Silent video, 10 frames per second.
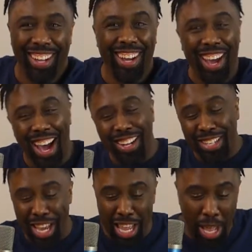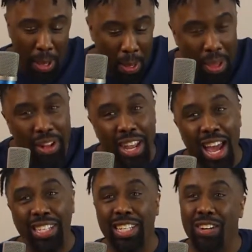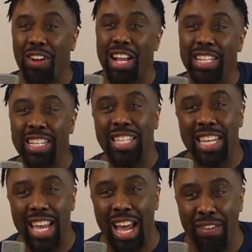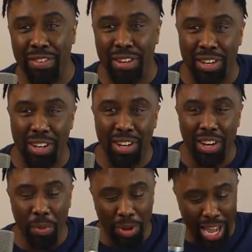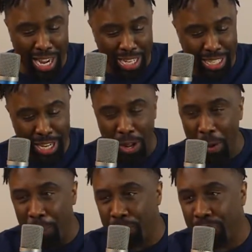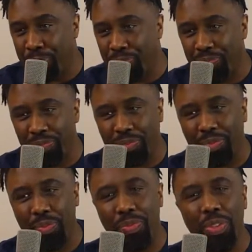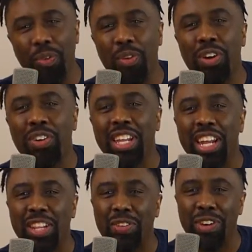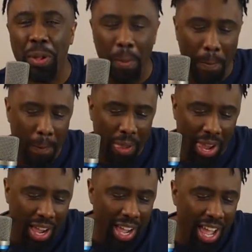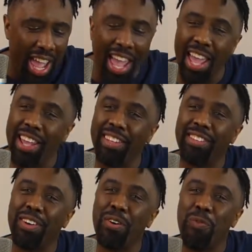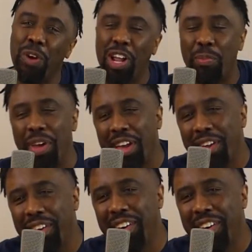I tell you, that's the craziest thing ever. But like I said though, we gonna get into it. And so, working man.